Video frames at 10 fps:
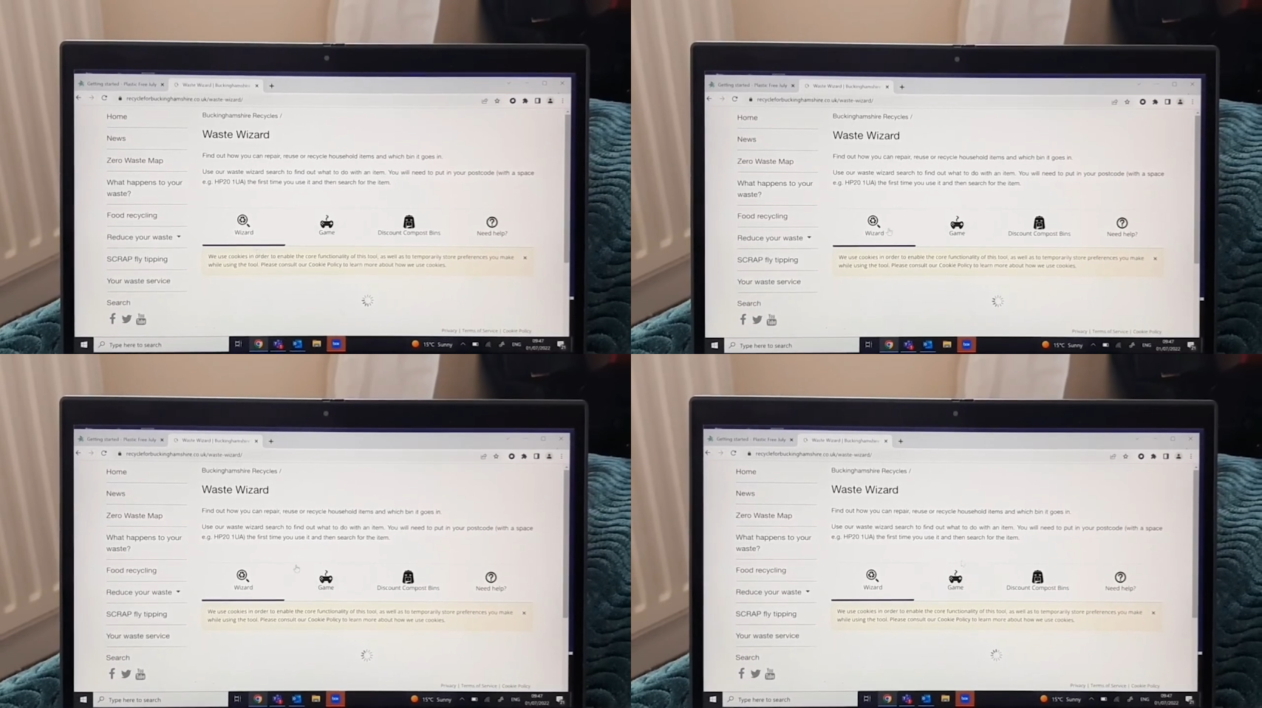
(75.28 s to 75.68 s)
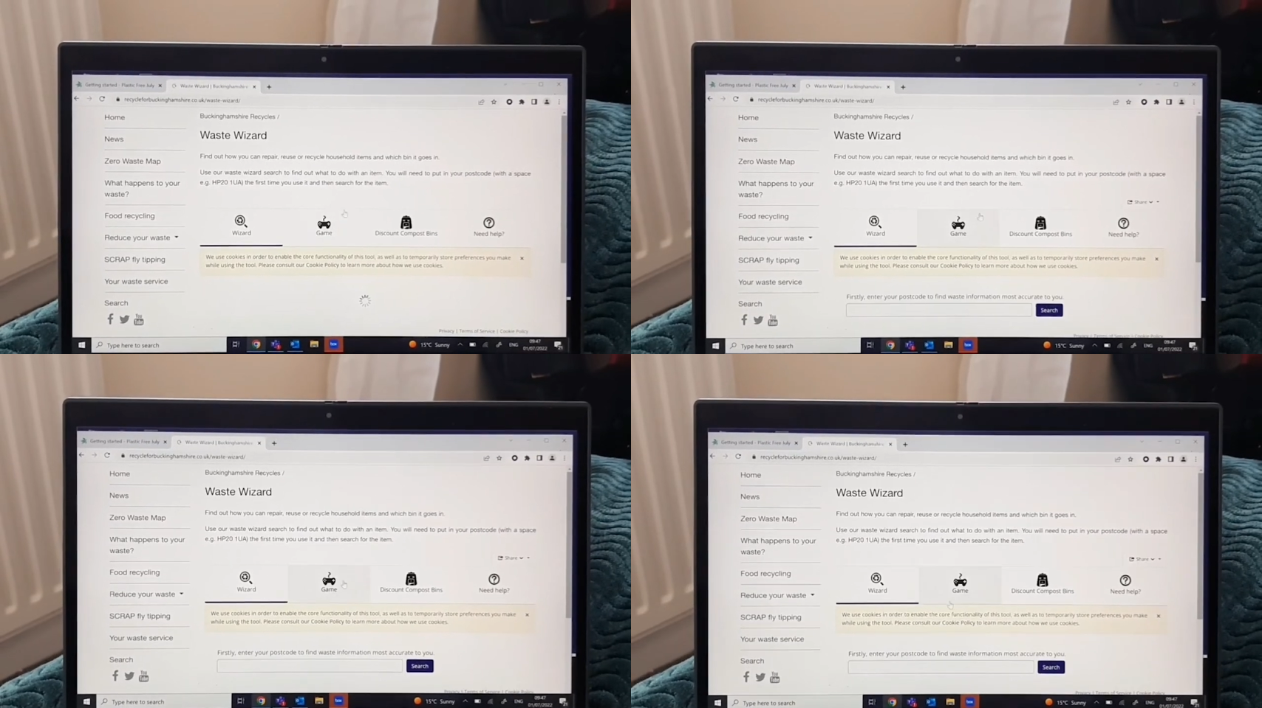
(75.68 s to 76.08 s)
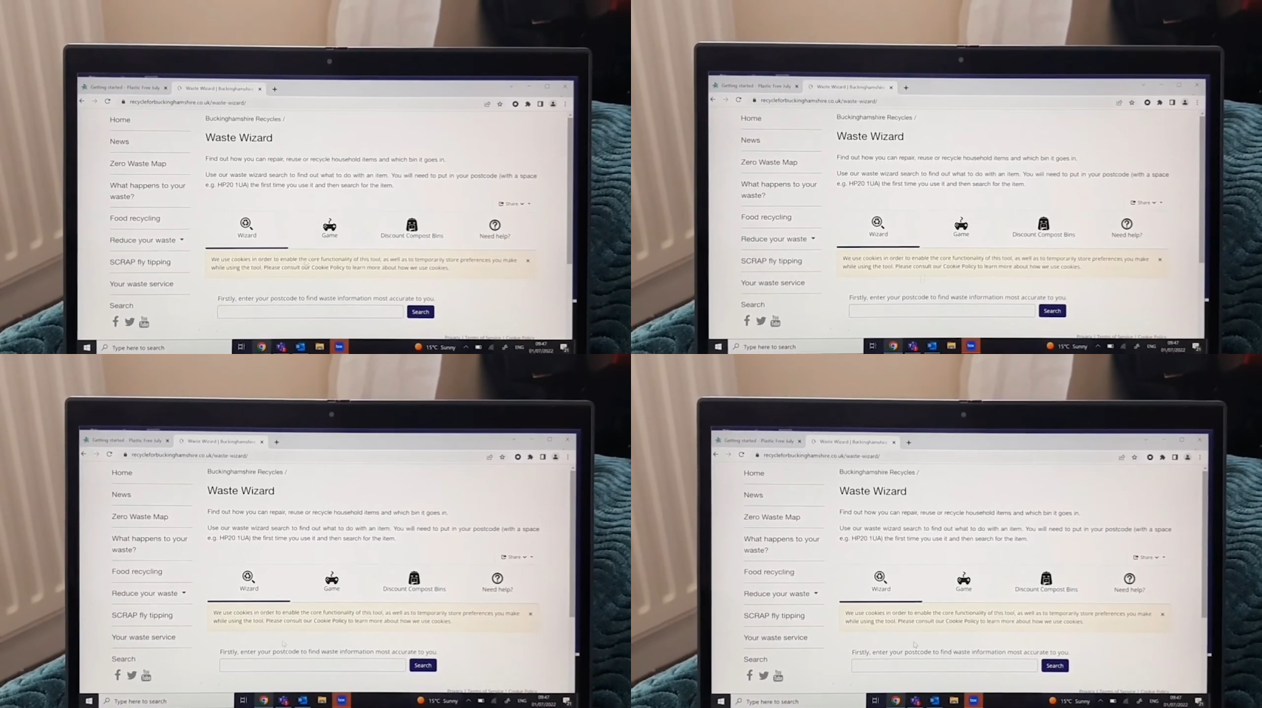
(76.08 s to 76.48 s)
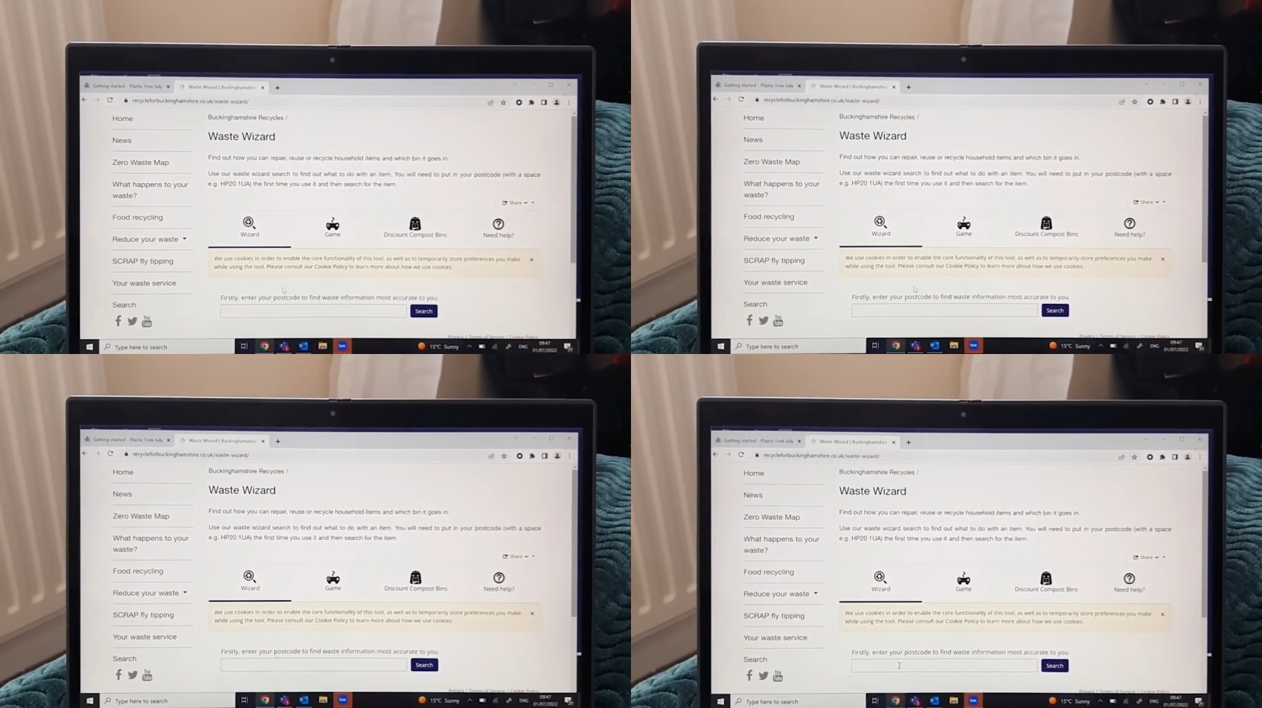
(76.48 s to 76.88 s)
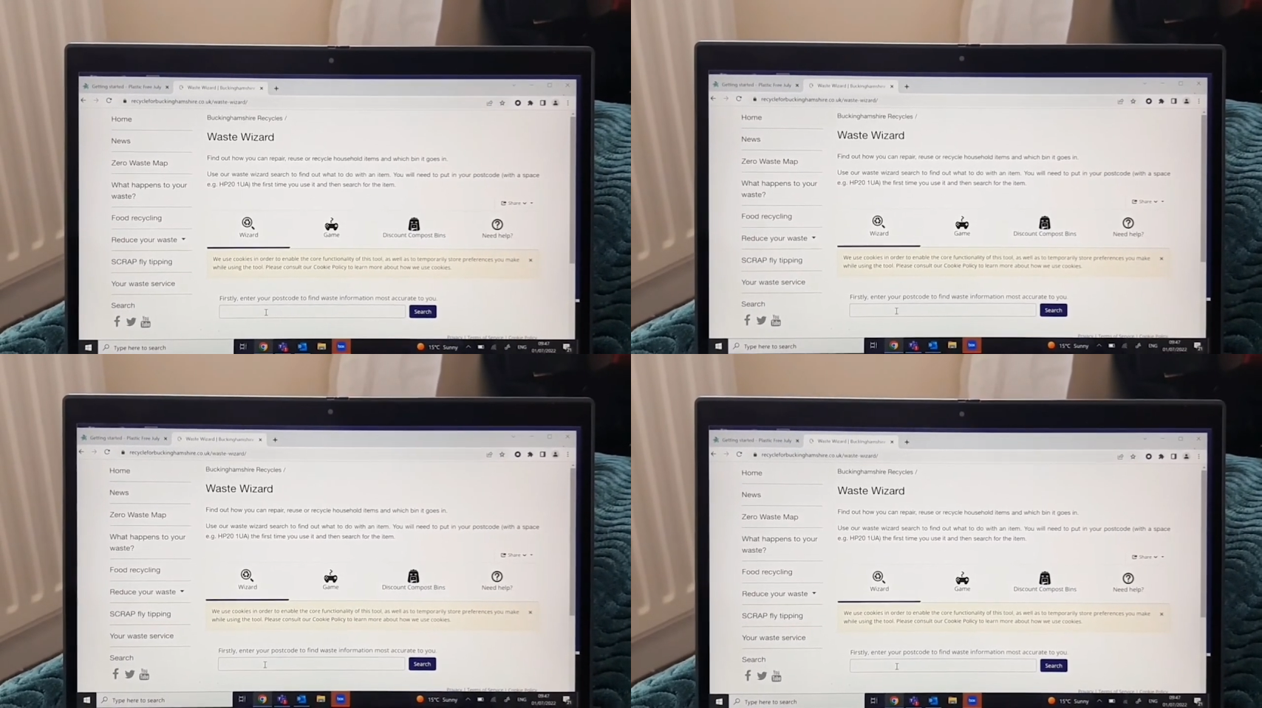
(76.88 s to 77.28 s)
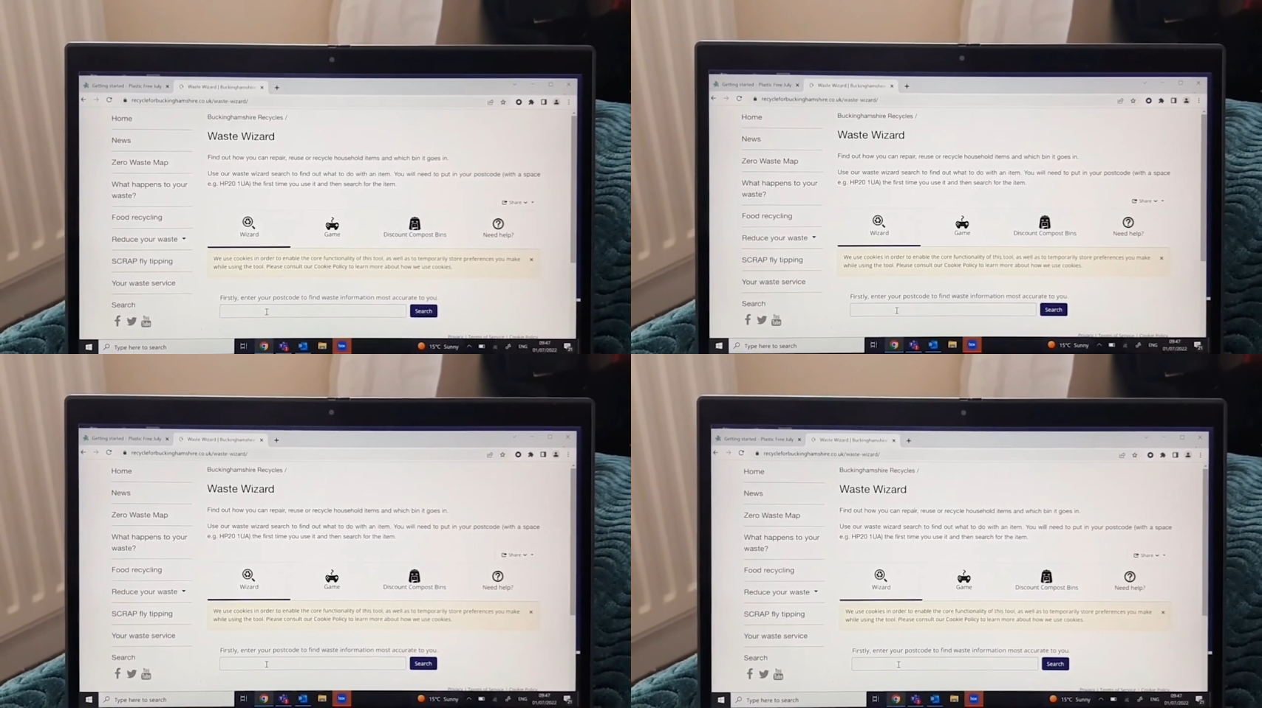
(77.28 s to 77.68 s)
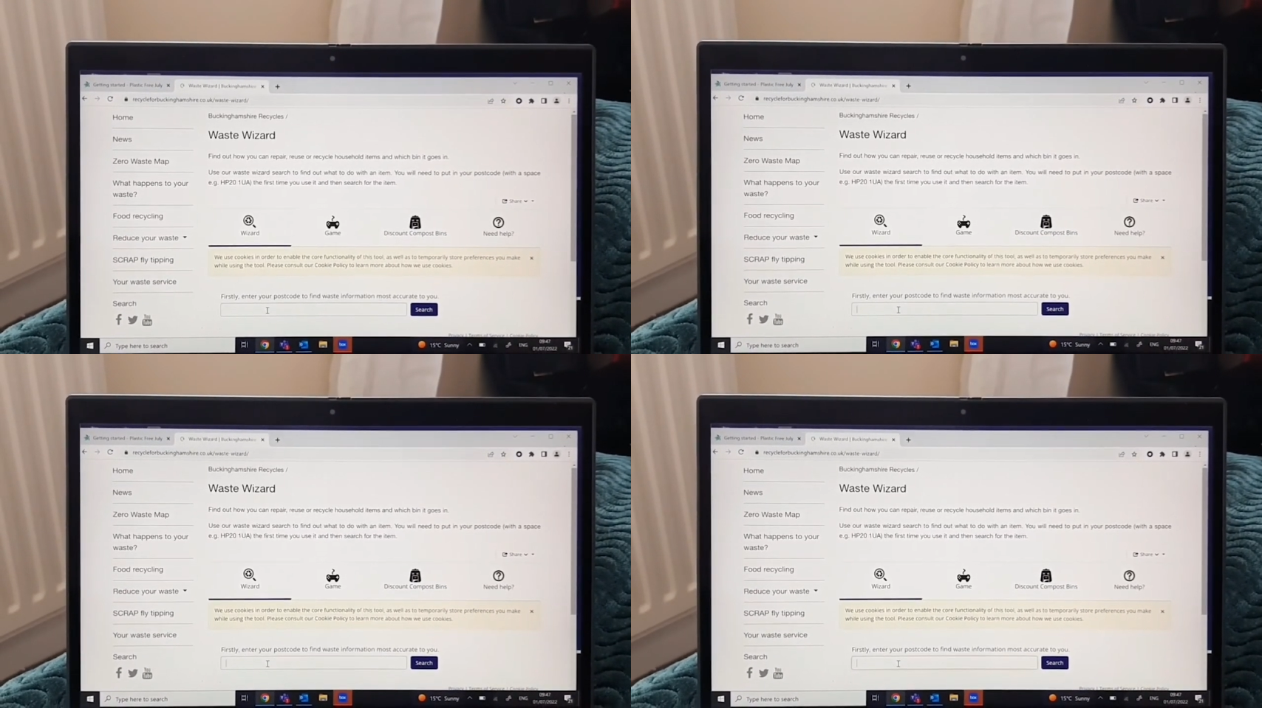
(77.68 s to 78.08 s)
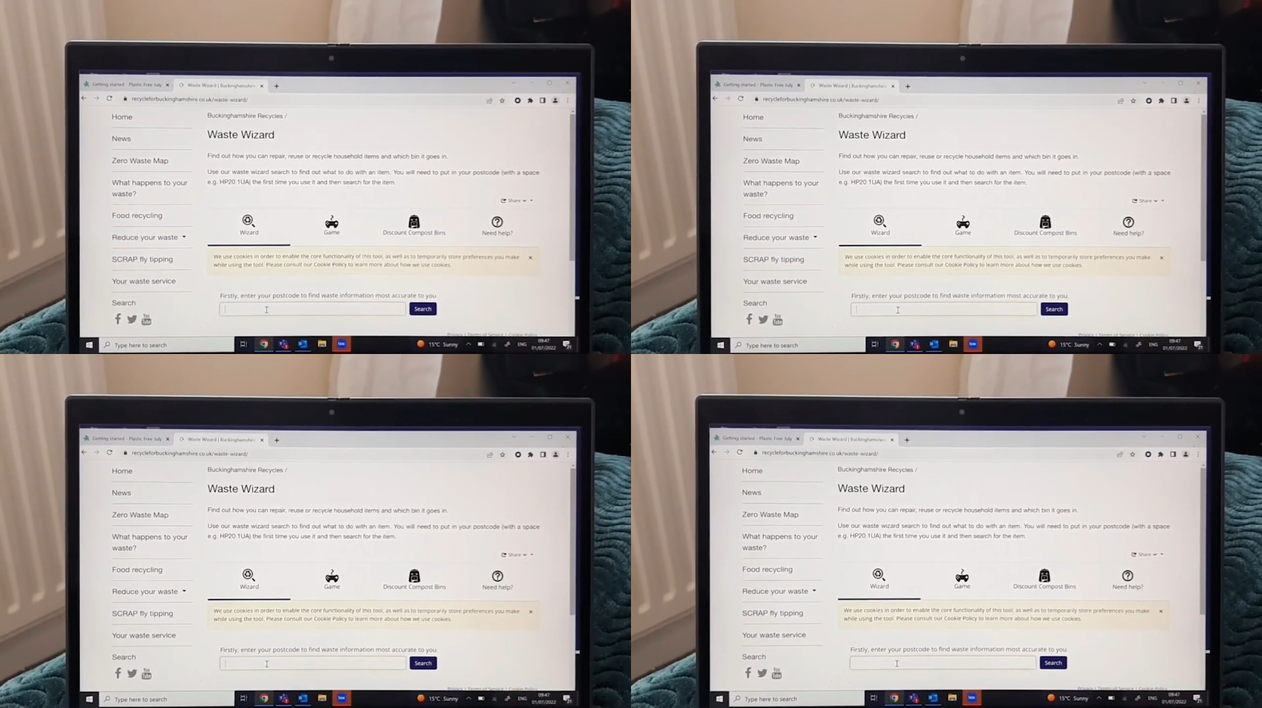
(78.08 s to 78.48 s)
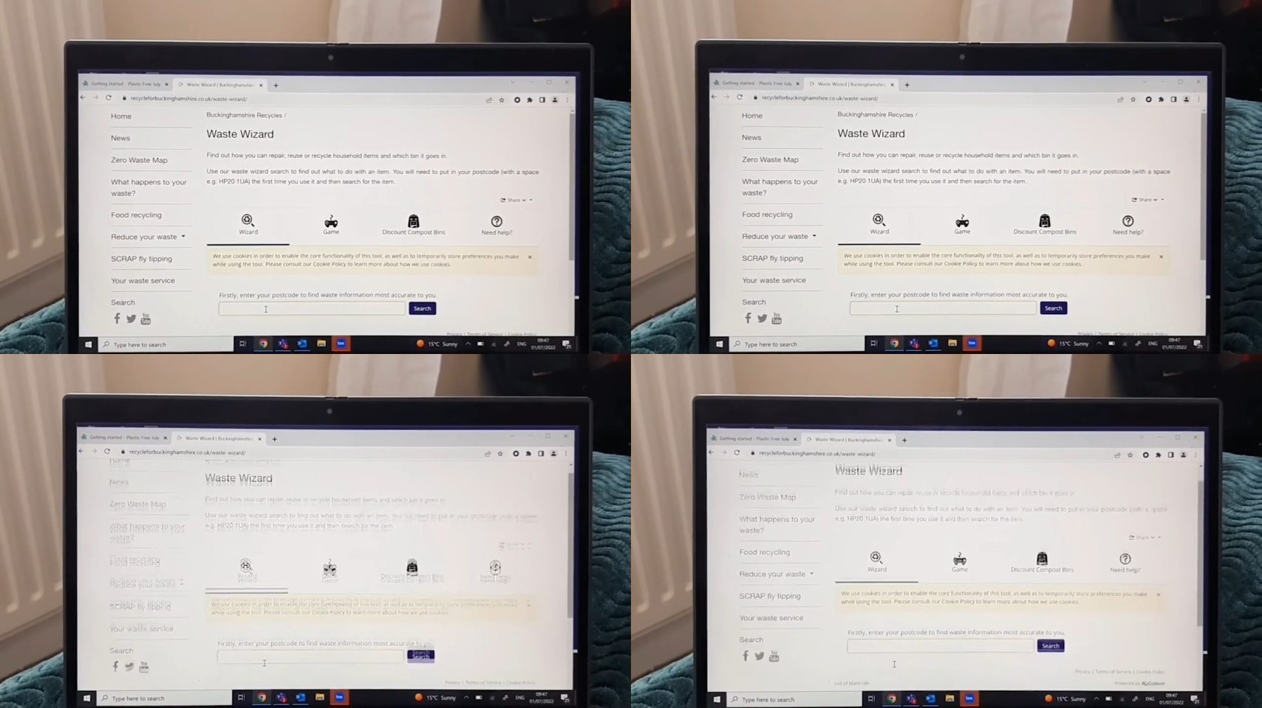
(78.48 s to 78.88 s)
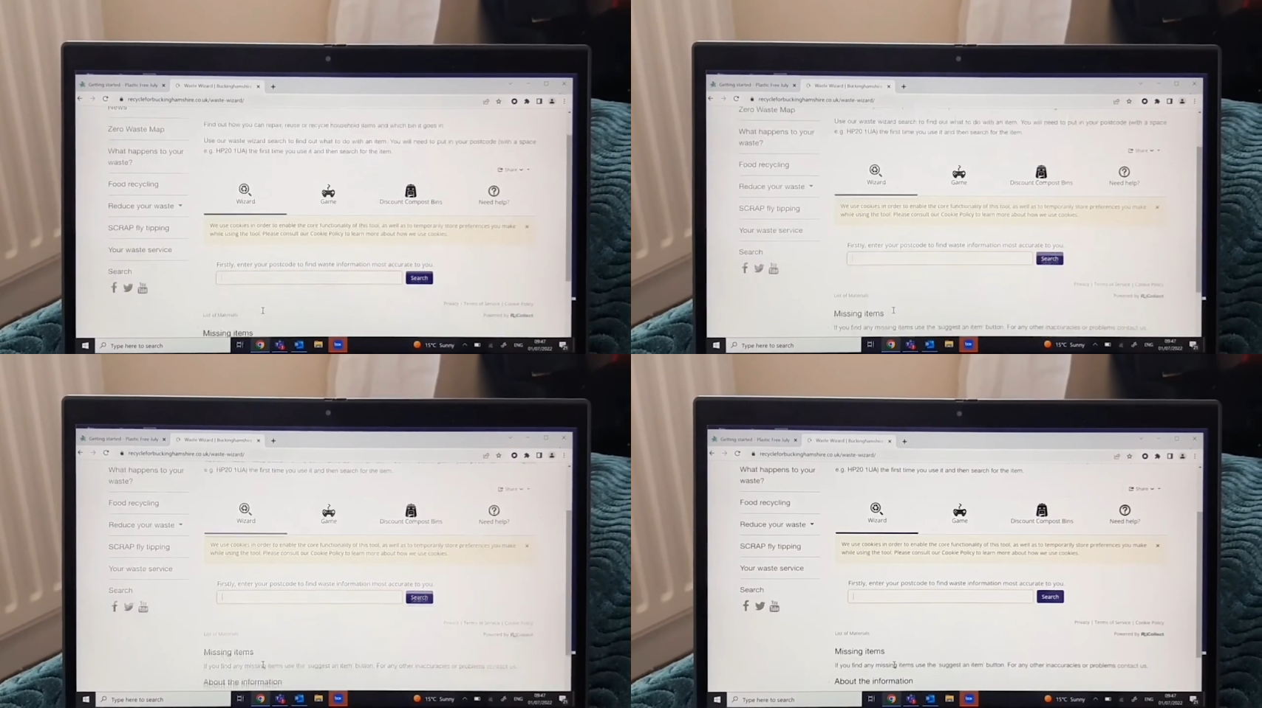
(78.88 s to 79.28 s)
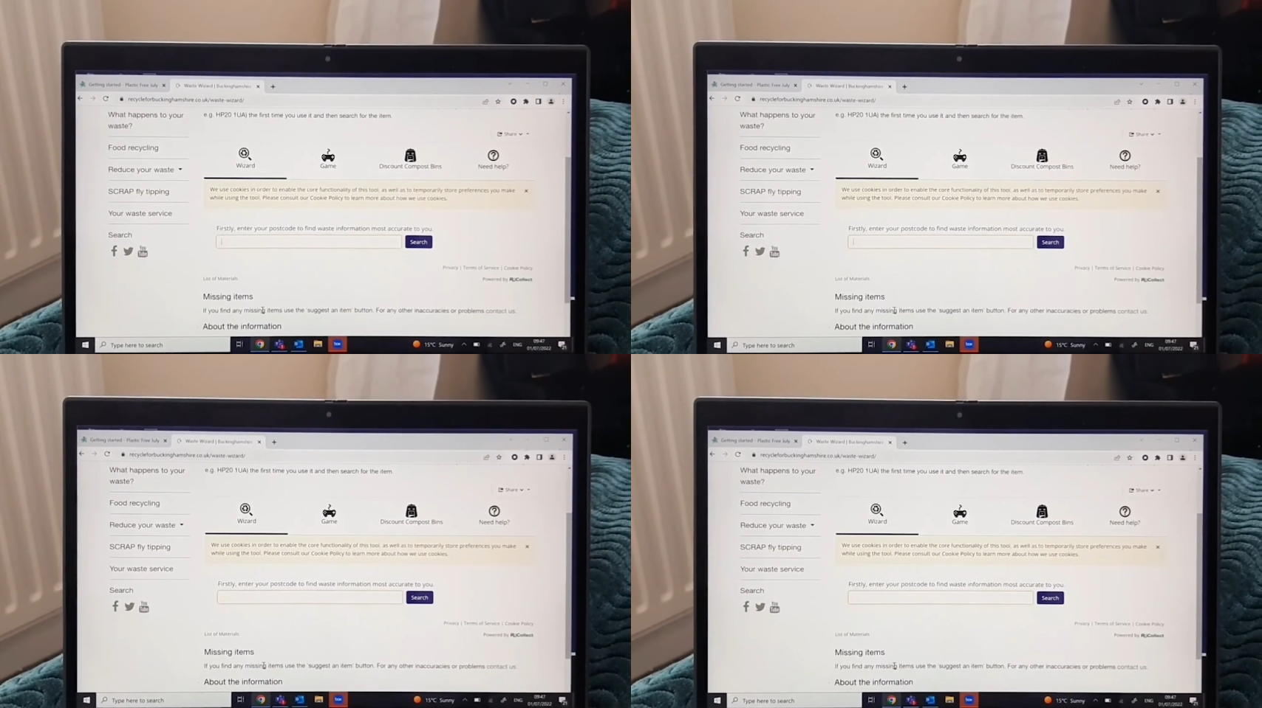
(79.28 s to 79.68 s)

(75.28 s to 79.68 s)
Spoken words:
Nobody's mouth can be seen.